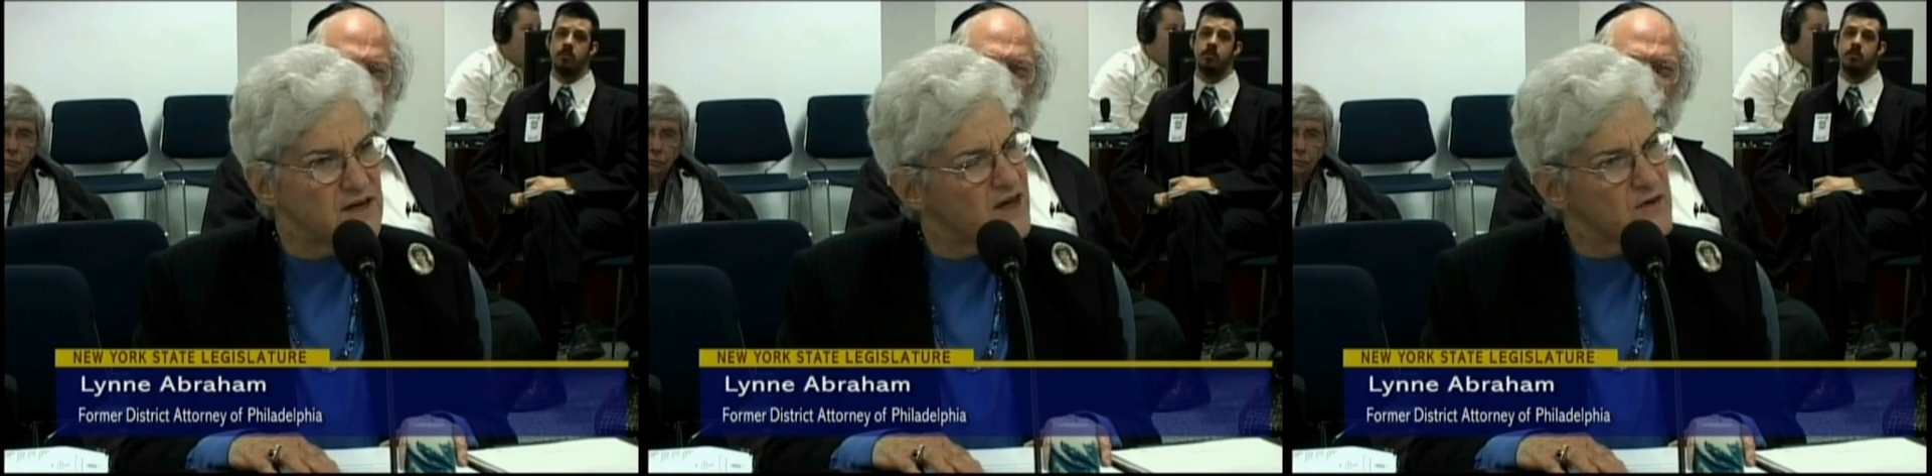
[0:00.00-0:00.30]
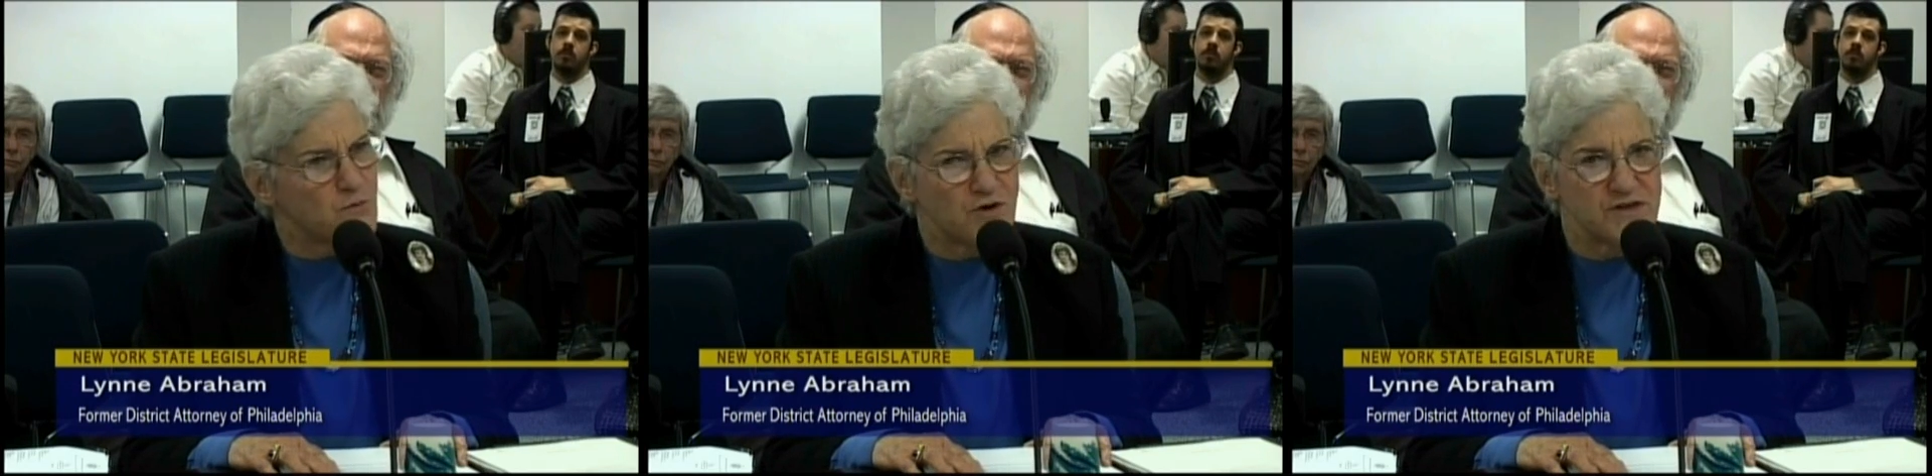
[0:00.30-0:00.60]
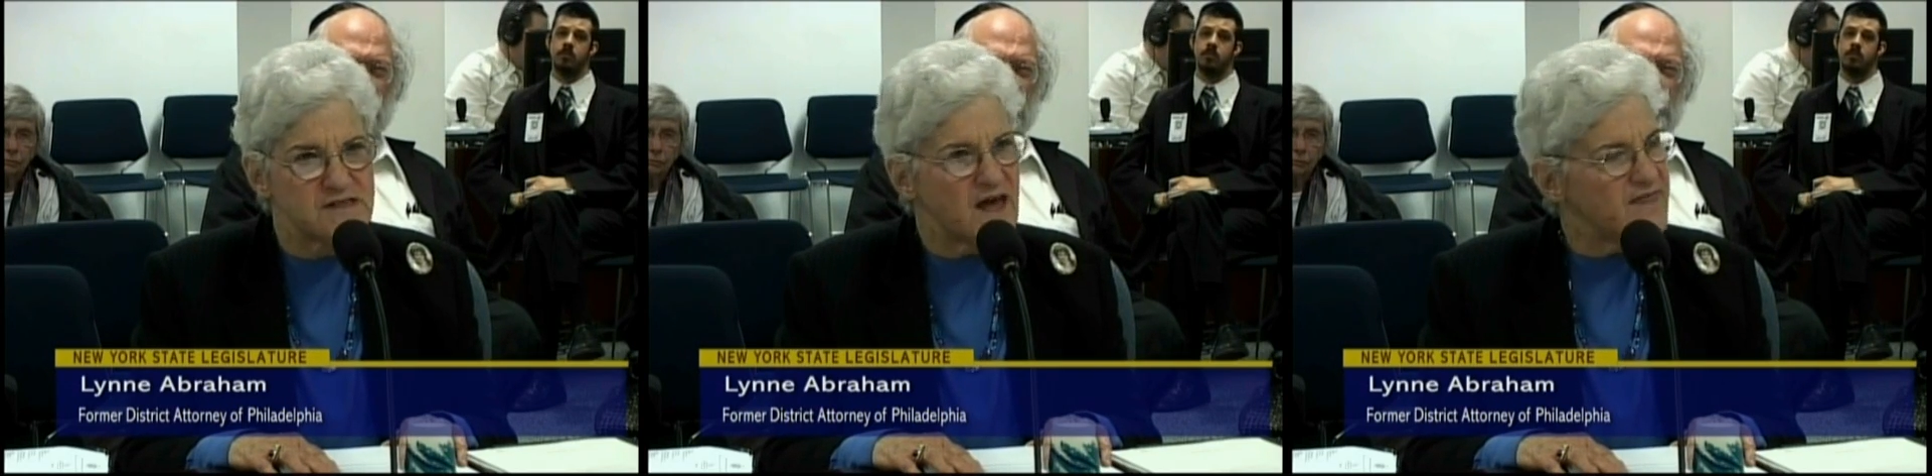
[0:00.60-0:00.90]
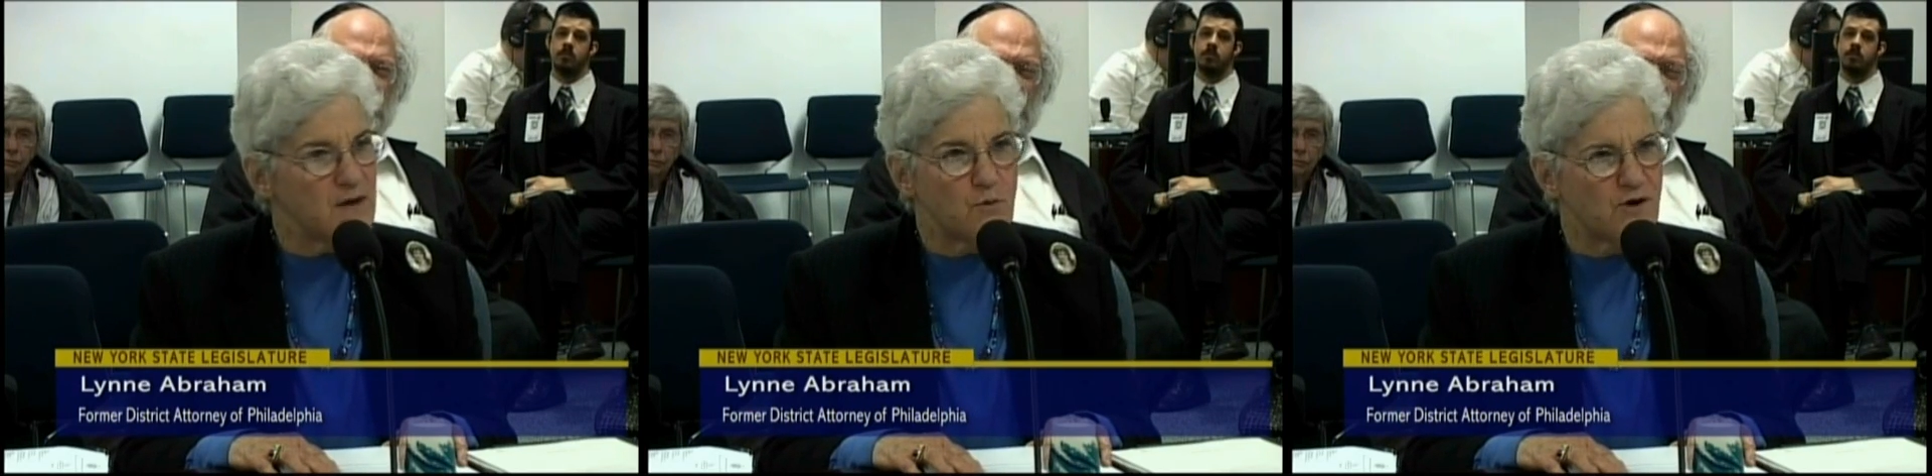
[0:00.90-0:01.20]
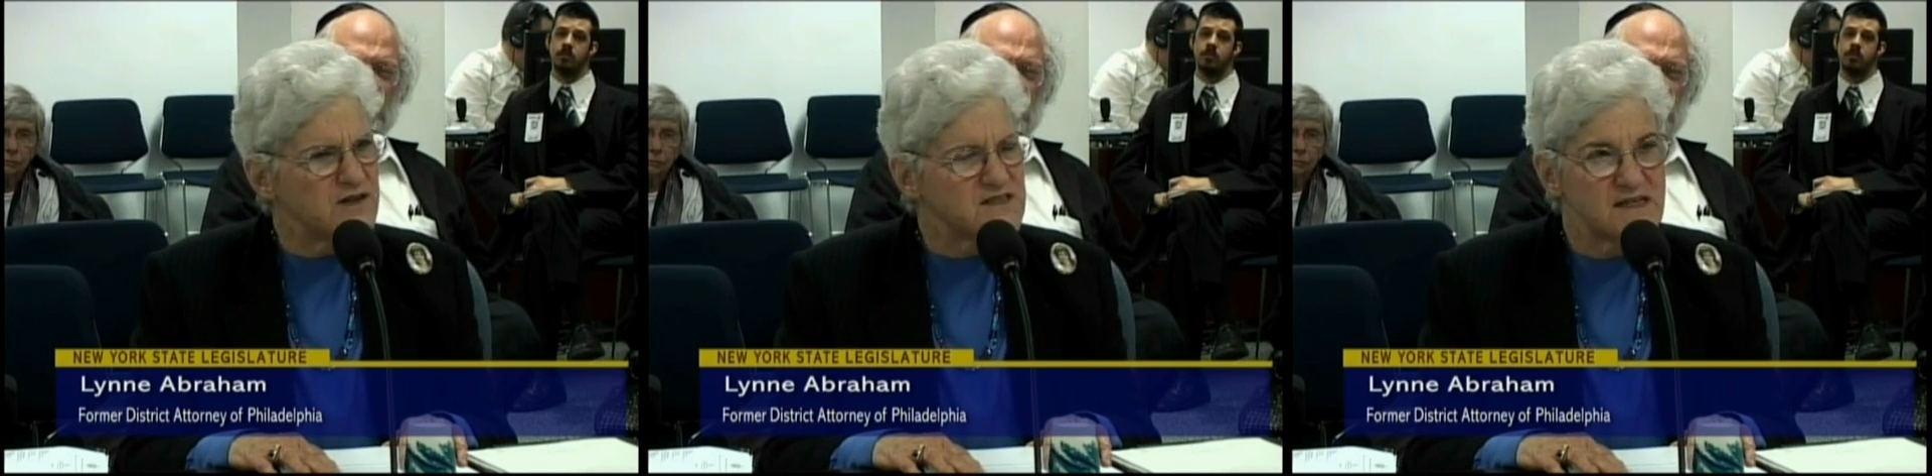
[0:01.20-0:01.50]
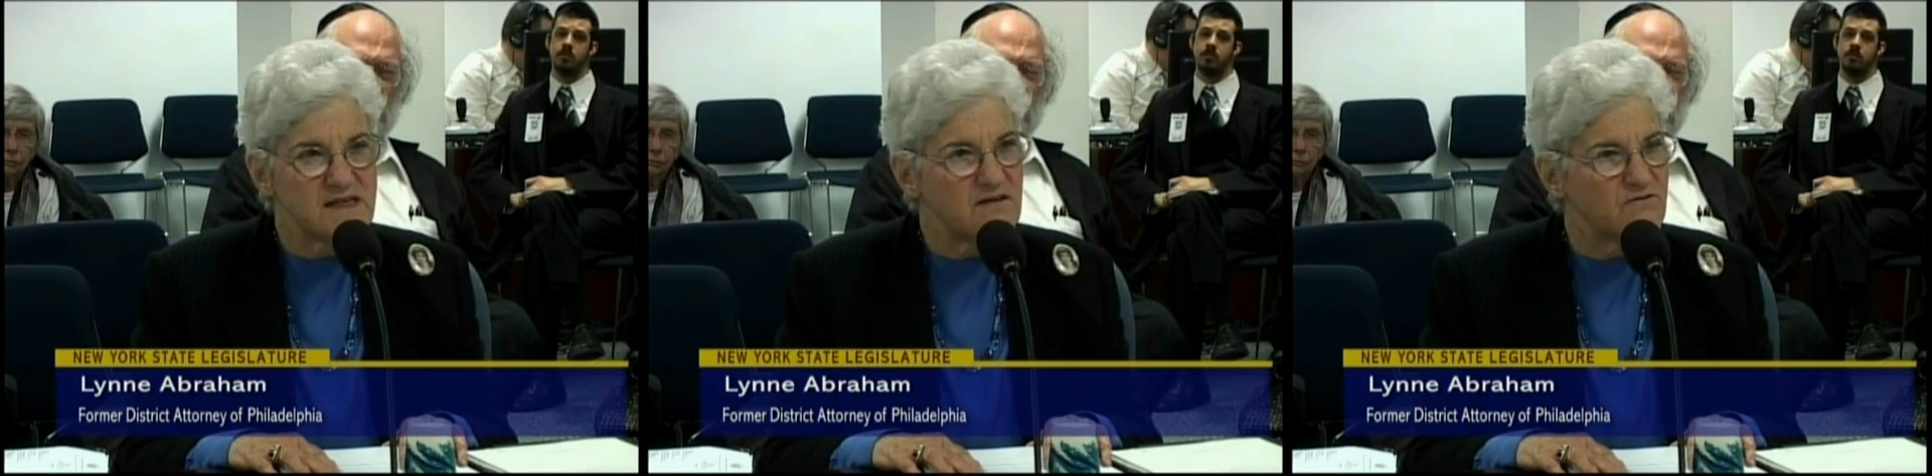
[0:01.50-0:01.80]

In other words, they weren't seeking